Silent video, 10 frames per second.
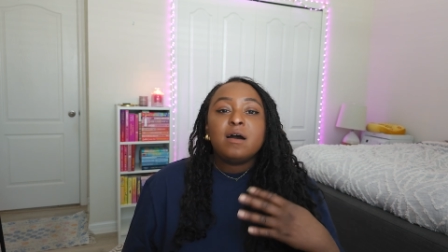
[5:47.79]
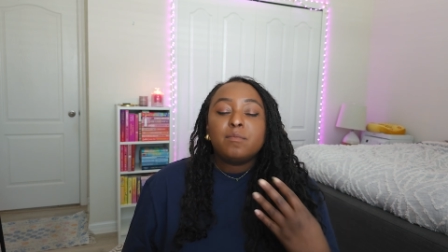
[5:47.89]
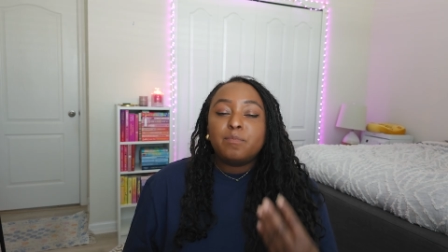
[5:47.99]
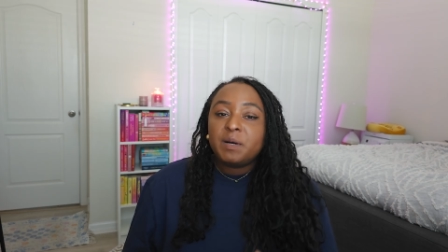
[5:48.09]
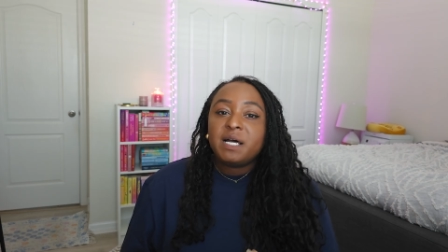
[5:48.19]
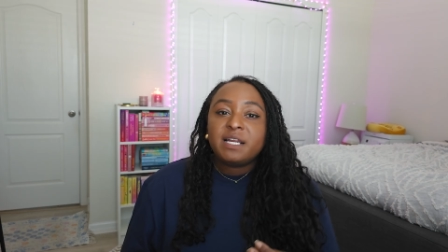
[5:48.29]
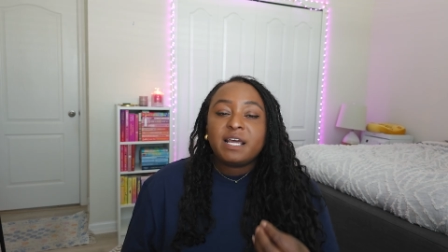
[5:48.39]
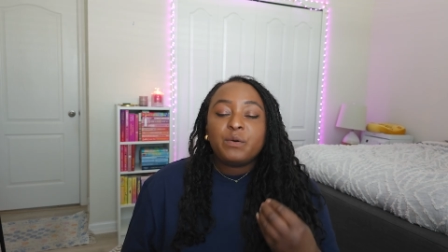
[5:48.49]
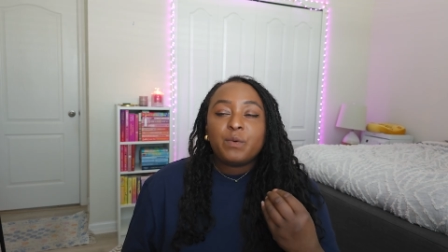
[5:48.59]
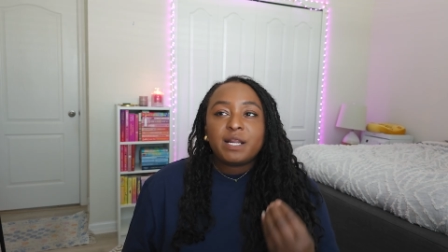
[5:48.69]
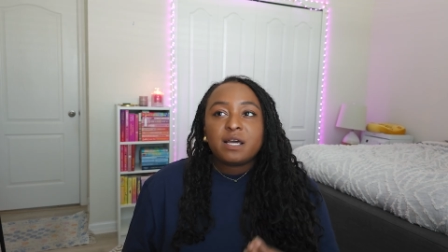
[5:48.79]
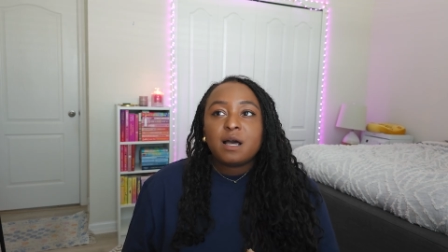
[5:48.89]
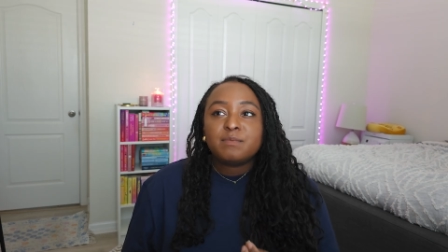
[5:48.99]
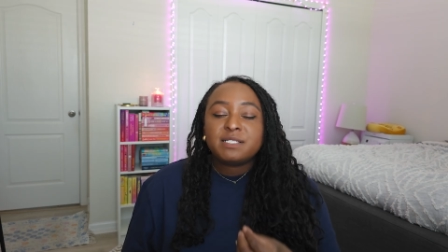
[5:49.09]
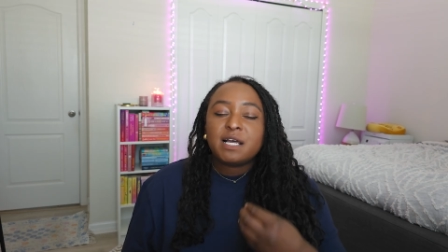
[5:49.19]
But when it
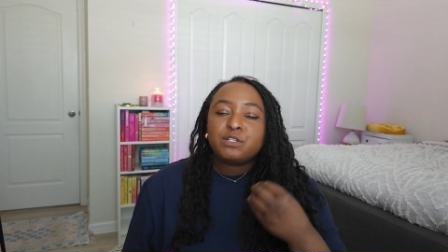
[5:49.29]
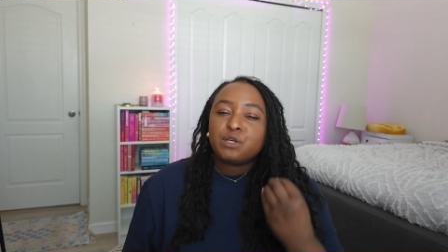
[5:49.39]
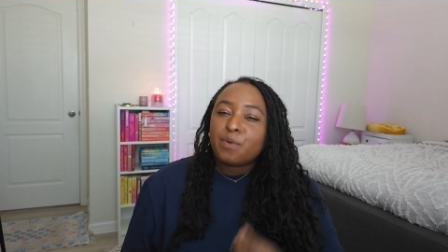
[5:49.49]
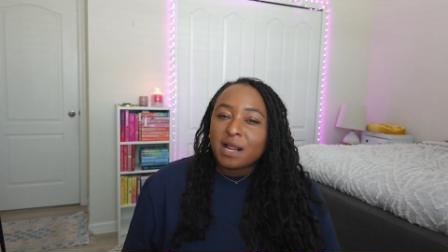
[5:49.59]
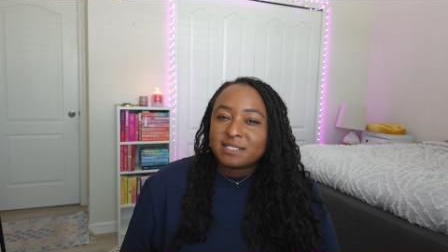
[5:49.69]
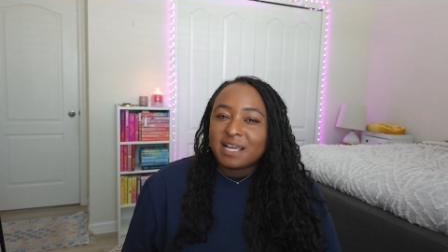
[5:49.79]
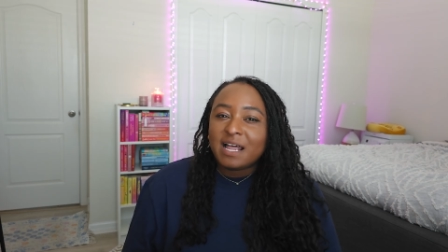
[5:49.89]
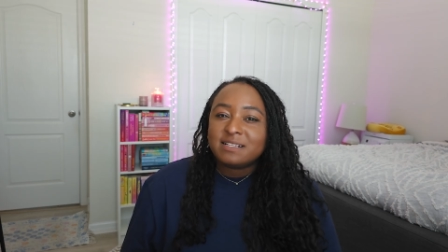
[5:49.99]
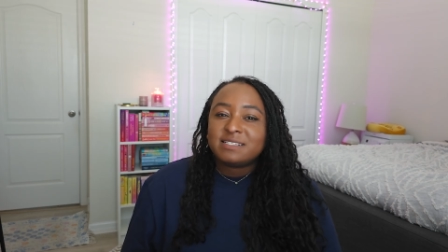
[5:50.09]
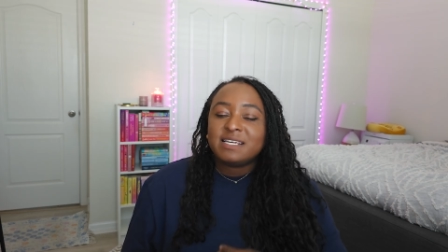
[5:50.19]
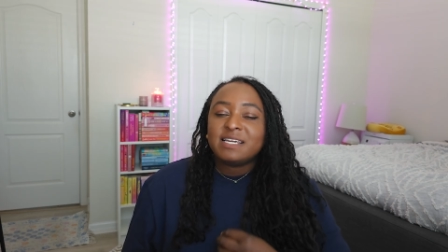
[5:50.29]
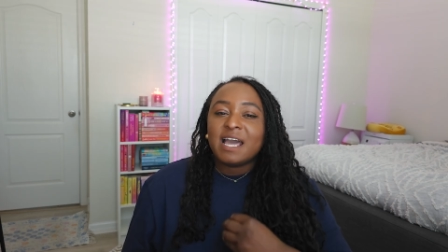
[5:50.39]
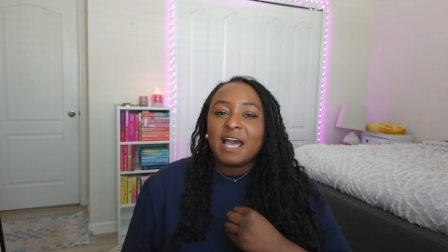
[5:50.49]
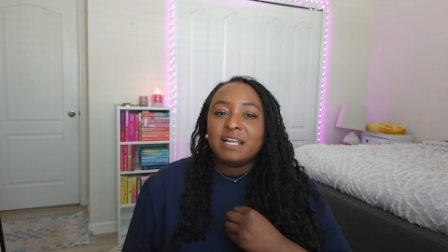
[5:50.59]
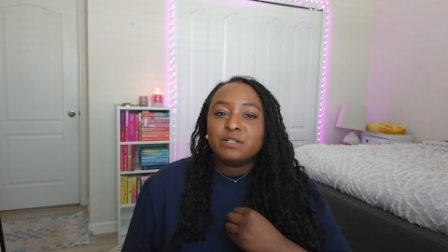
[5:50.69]
comes down to practicality
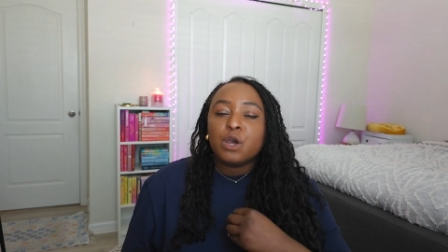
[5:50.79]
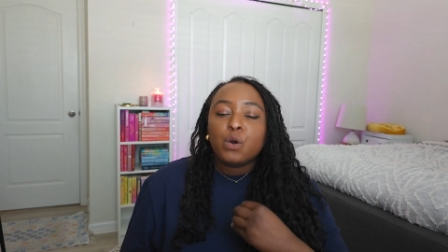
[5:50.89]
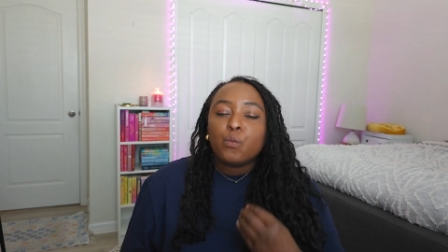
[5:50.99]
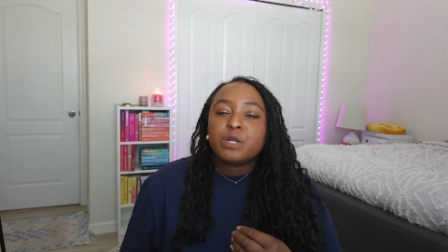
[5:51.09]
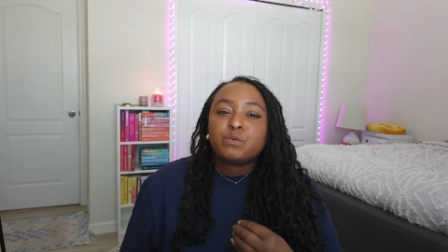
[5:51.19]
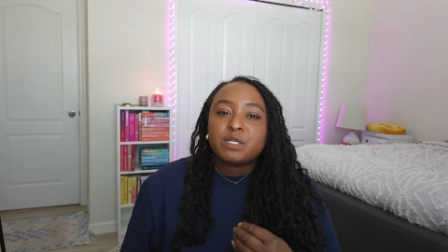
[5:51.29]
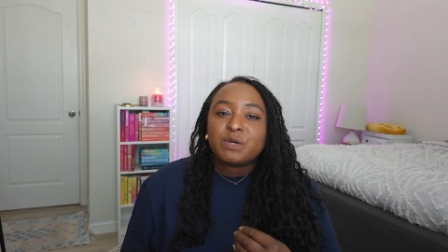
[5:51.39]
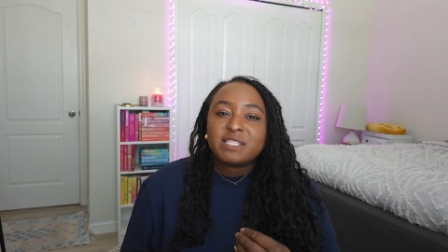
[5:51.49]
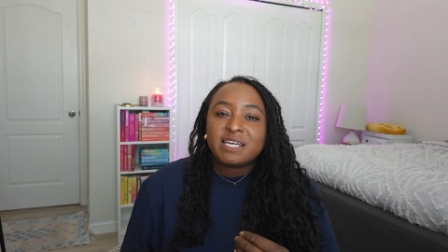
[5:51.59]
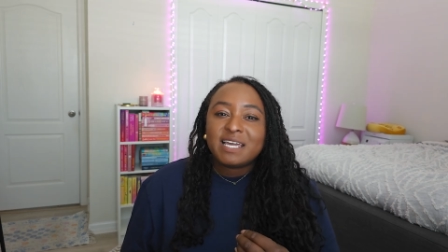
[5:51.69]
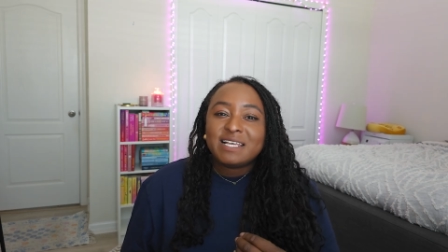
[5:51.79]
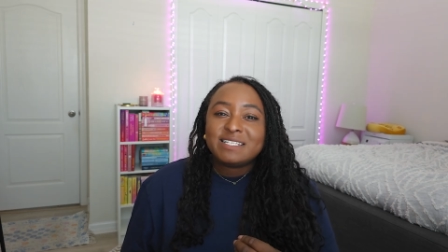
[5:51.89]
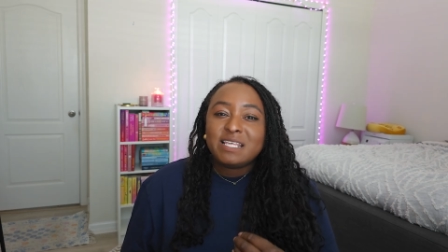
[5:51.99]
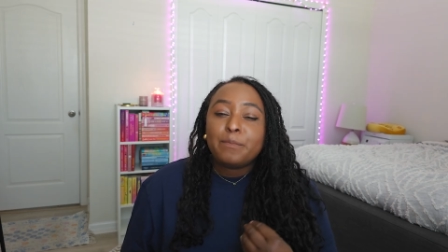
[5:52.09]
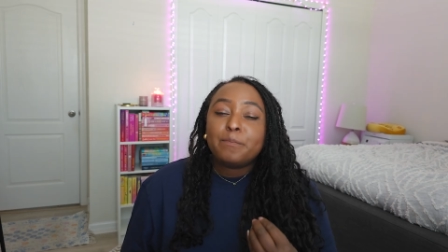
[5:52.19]
and which one do I think is
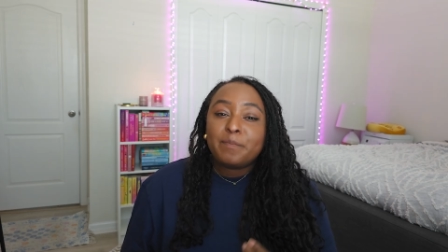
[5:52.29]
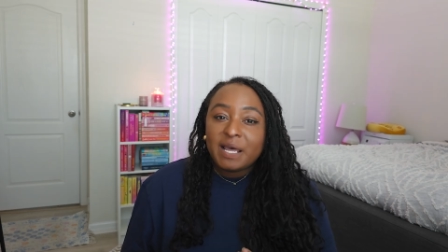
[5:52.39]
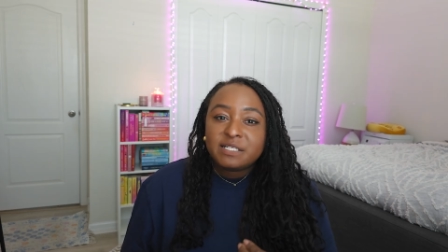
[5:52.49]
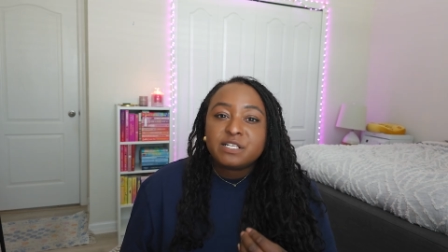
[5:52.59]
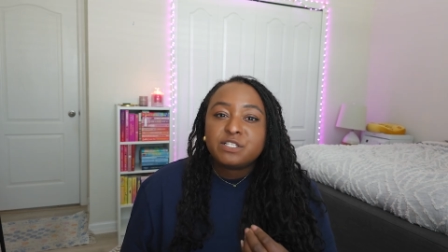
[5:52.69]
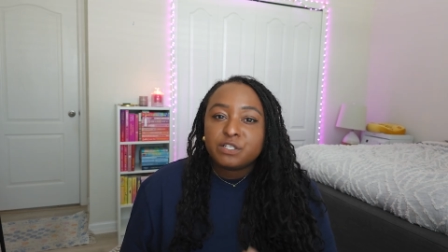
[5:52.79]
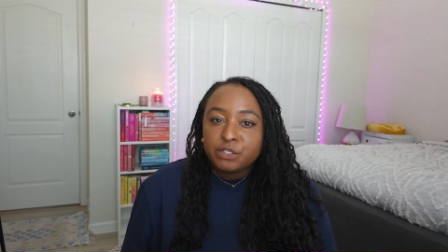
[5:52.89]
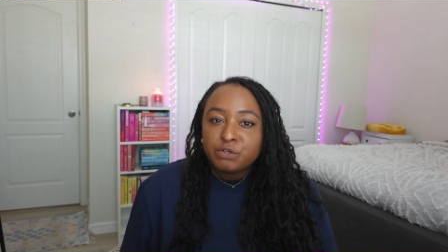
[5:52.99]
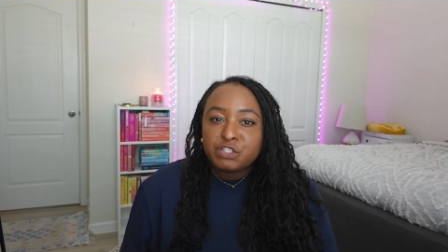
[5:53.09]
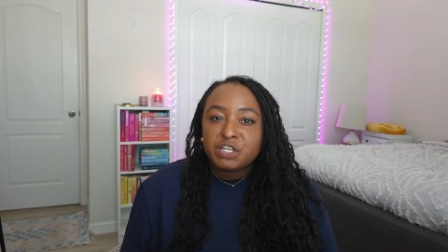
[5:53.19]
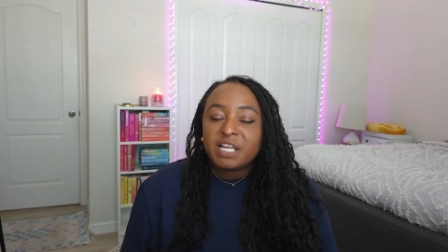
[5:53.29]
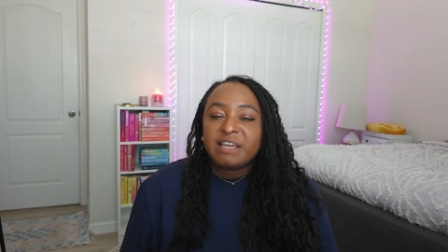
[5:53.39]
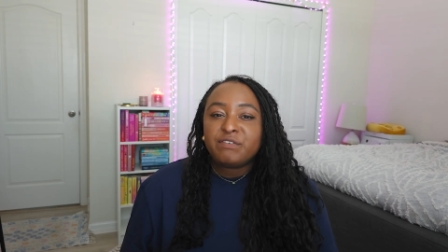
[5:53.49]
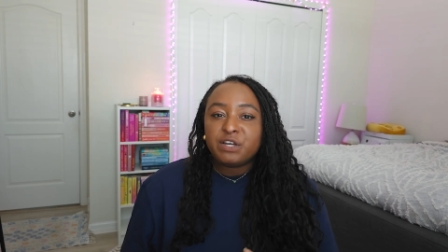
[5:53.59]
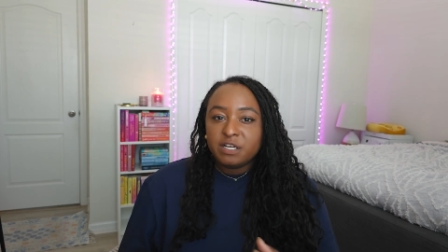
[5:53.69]
the better solution
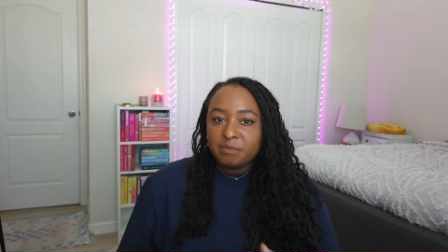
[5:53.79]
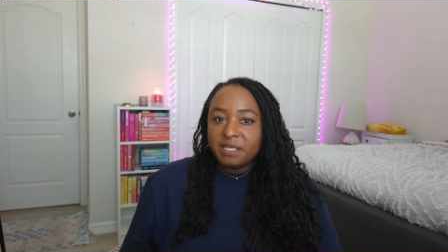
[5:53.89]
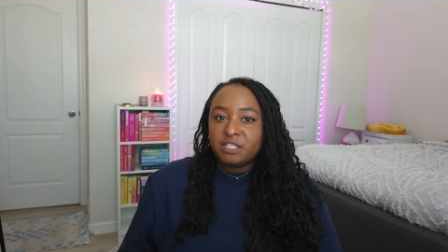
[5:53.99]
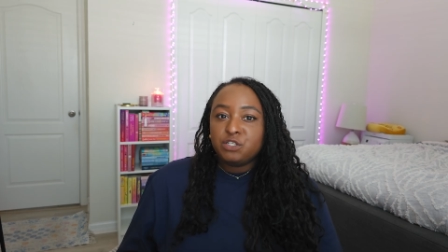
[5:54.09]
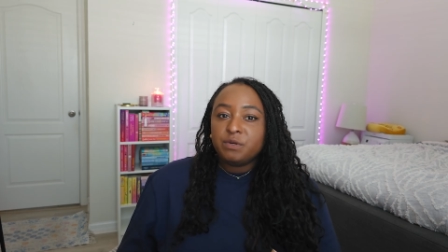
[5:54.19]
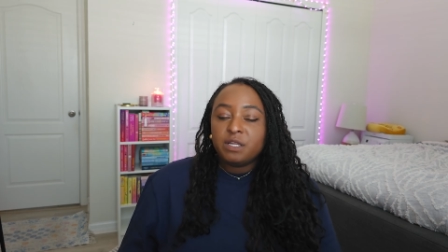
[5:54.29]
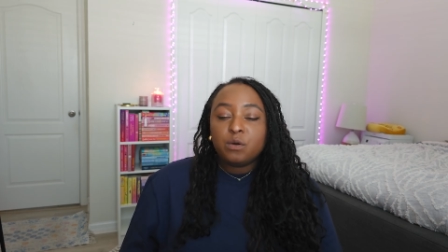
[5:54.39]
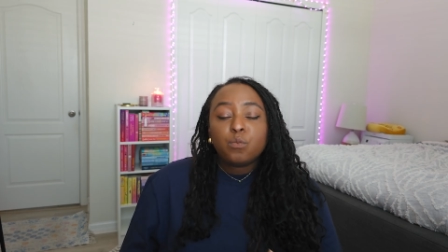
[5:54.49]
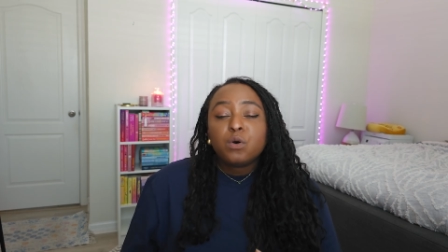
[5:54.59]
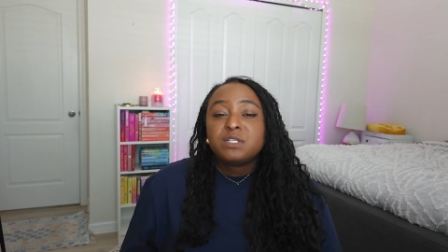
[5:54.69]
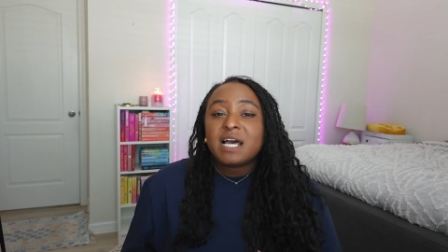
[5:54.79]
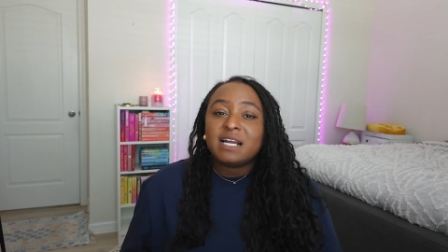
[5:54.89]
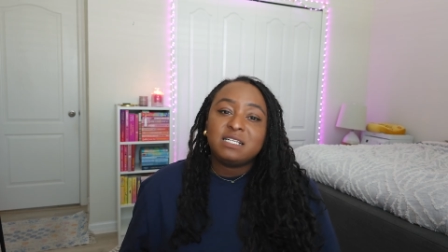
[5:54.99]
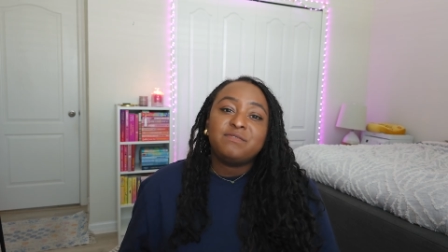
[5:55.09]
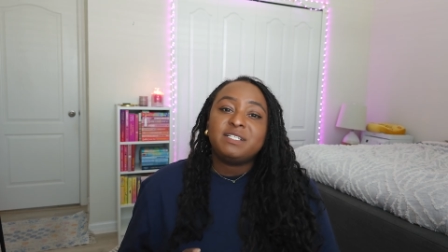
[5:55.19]
if you're going to be doing like water
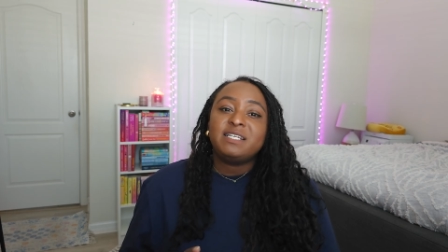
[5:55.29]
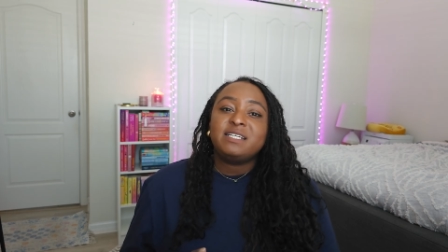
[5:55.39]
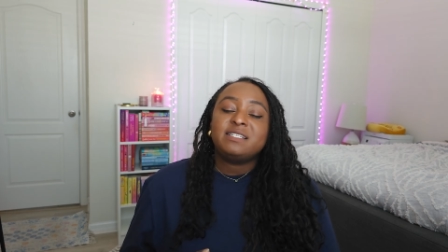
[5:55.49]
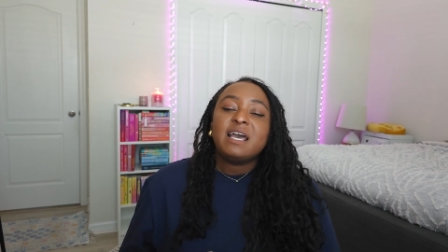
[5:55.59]
activities